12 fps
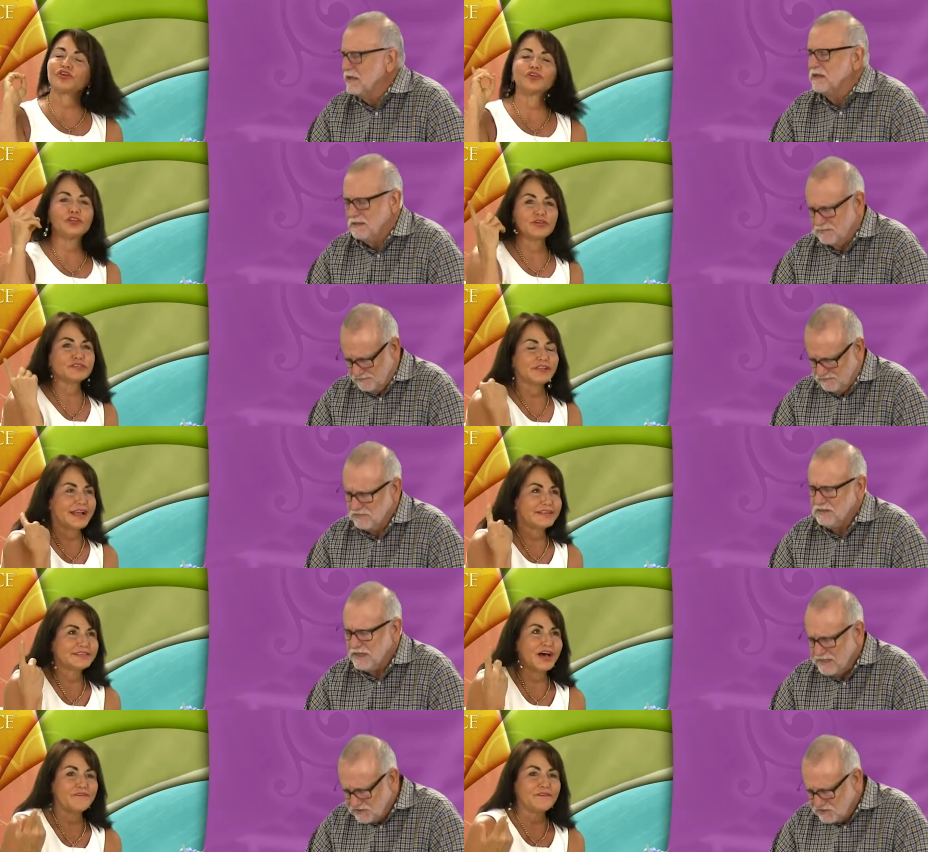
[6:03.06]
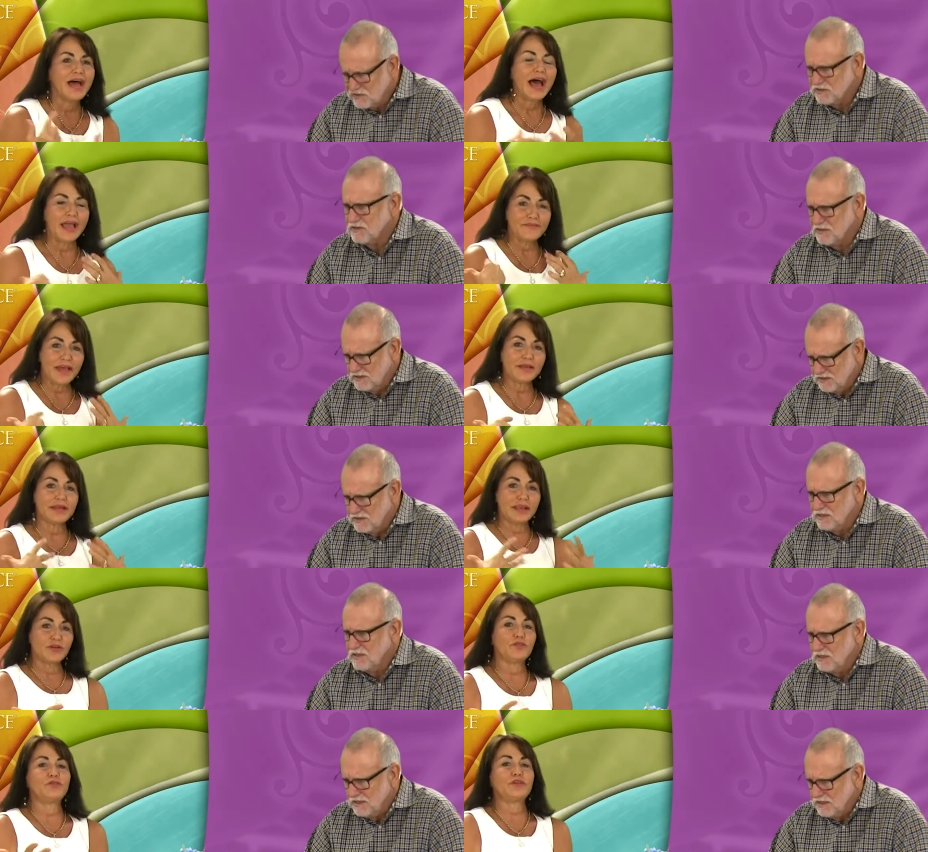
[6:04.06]
Speaker 1: turn those lights yes. off? I've had
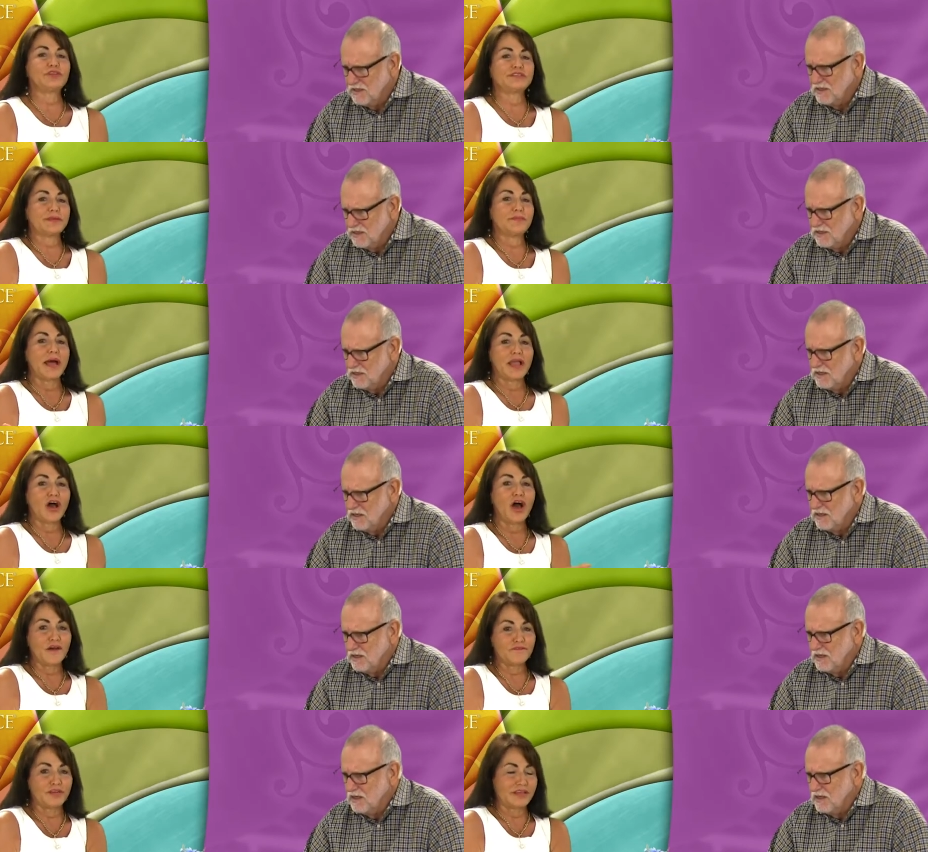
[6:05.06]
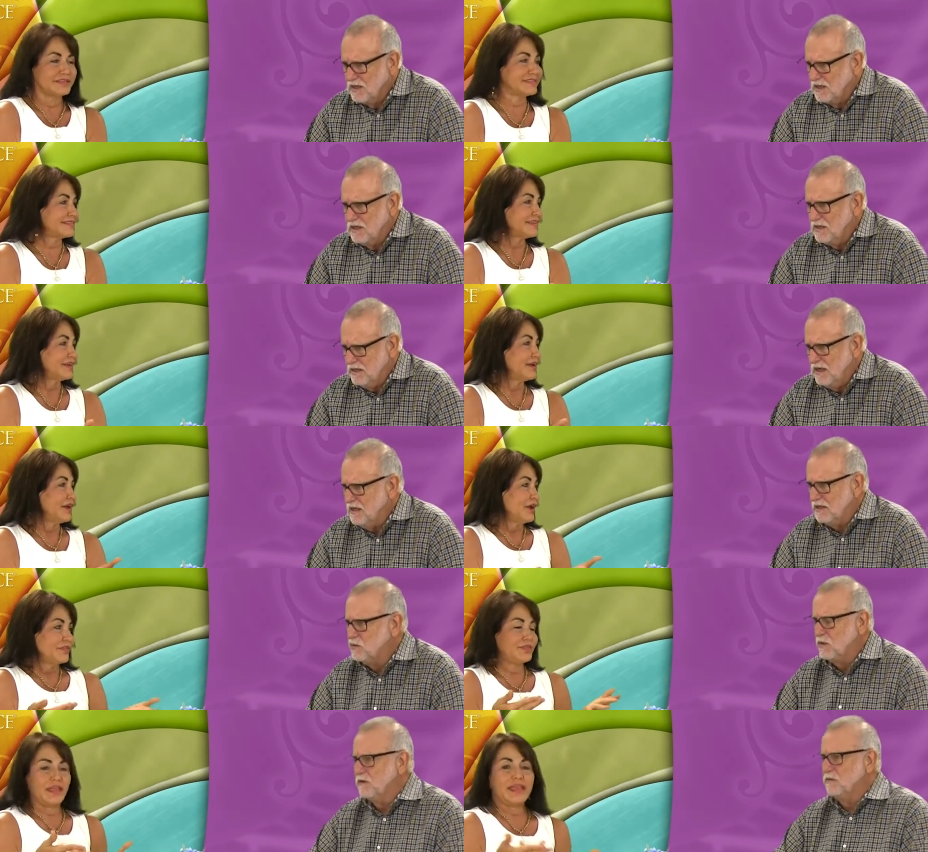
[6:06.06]
interviews in my office.
Speaker 2: Yeah,
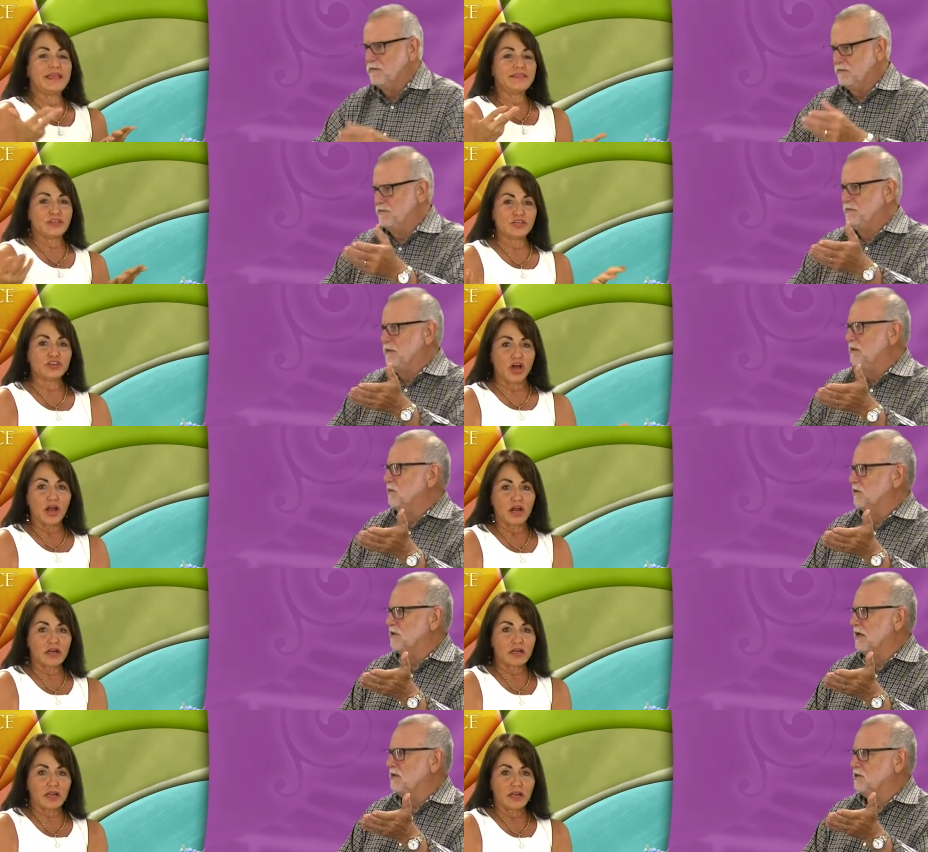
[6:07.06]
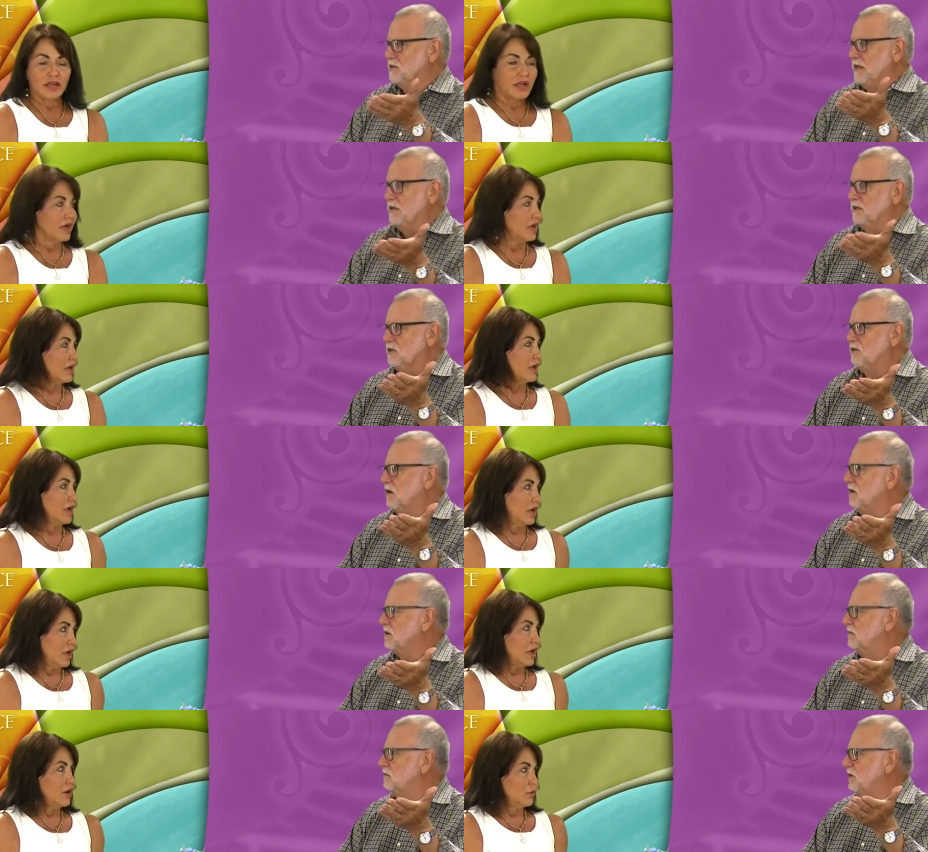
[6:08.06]
that's what the, in the dark. I stay in the
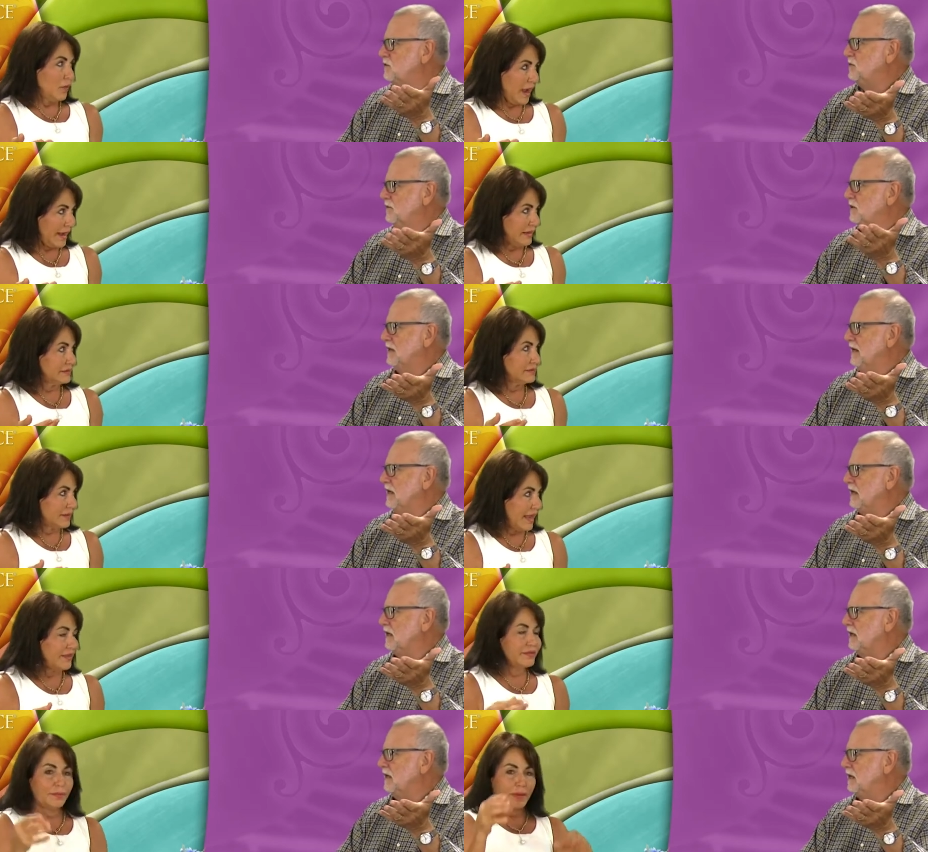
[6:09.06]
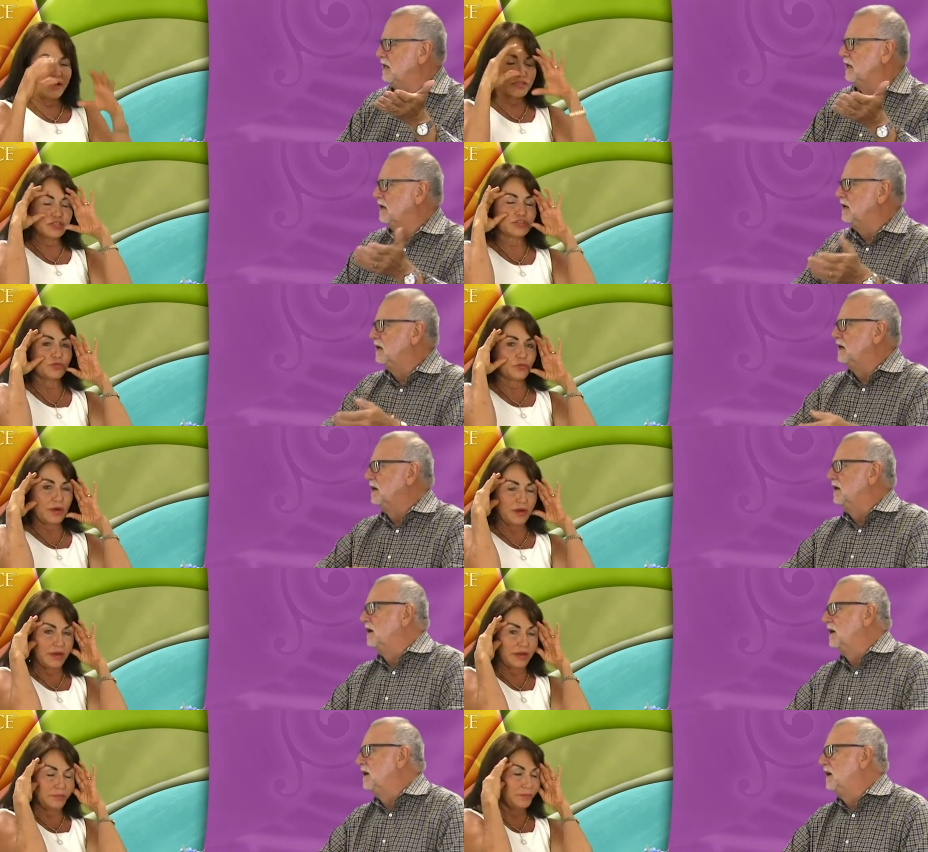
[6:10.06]
dark much right. of the day,
Speaker 1: and the patients are
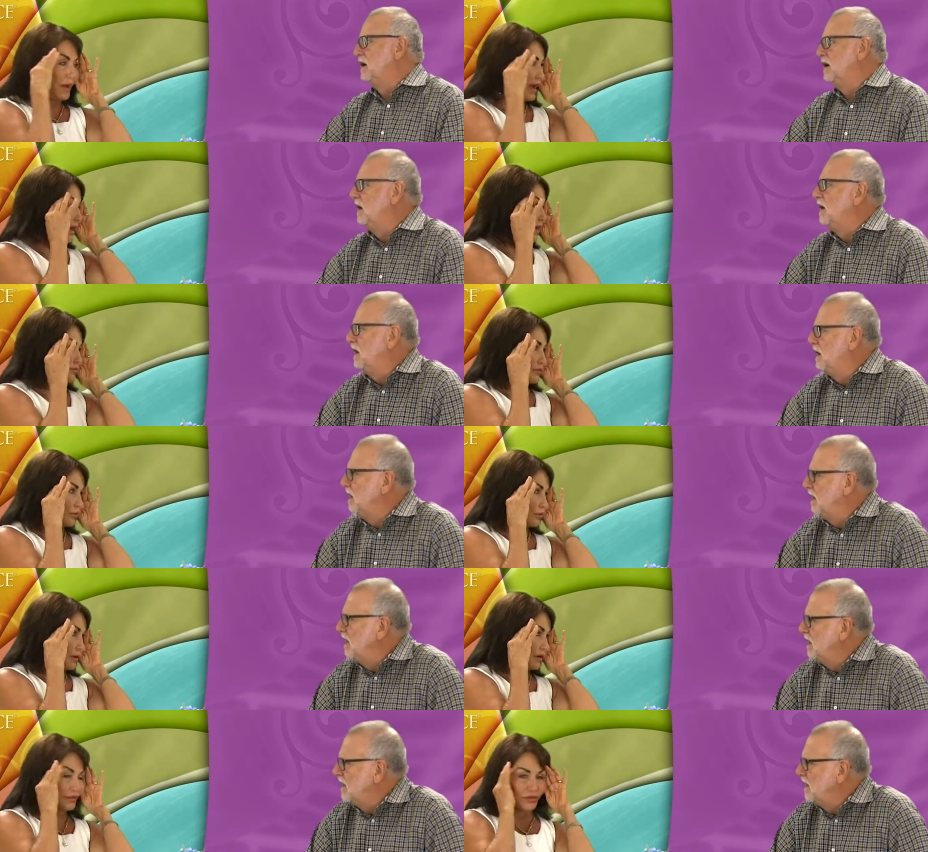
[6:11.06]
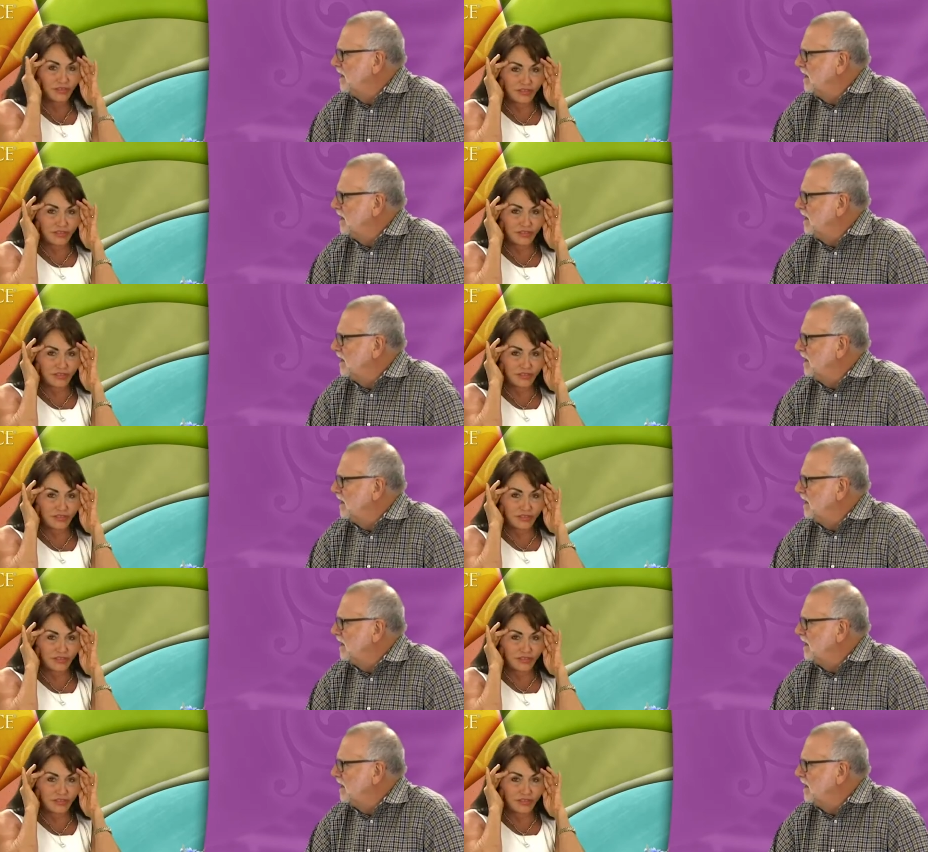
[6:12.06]
wearing my uh, they're wearing their